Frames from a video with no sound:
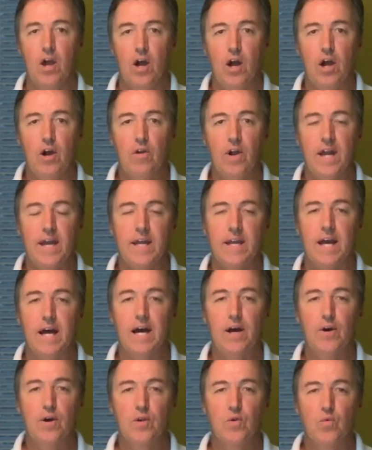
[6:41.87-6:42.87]
All right,
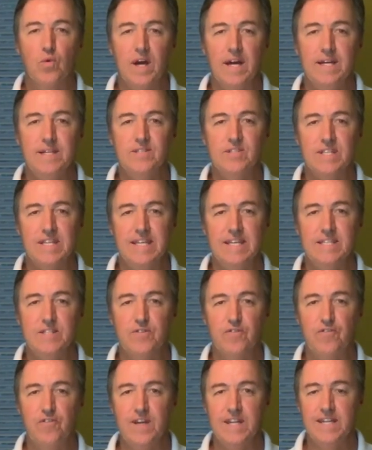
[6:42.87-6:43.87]
our rice is
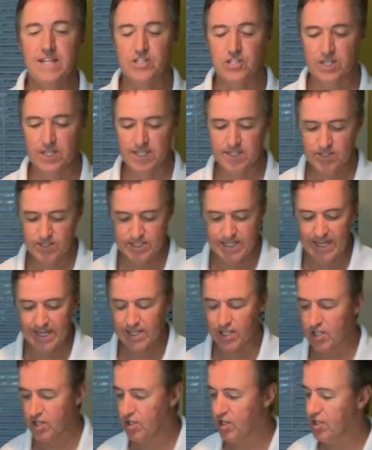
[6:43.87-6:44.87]
finished. Let's
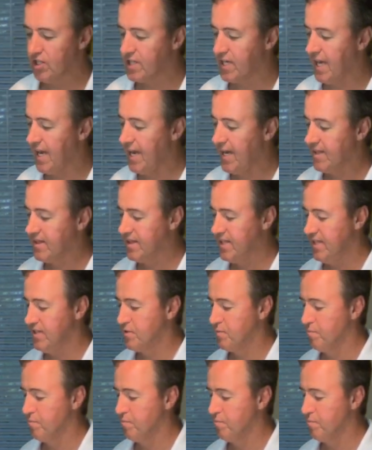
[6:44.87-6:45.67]
take a look at this